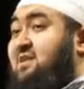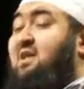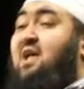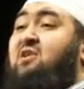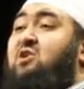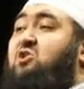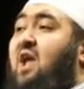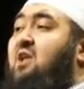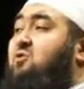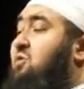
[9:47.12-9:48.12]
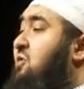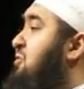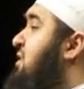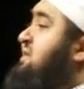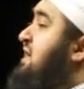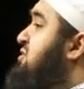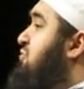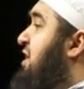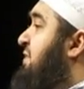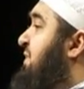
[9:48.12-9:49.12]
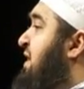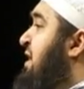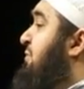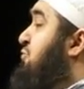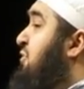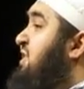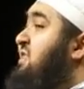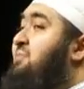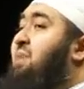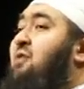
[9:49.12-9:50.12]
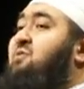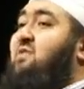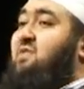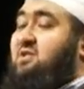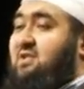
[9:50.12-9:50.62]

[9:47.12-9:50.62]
us to change with the world as well, but within the bounds of the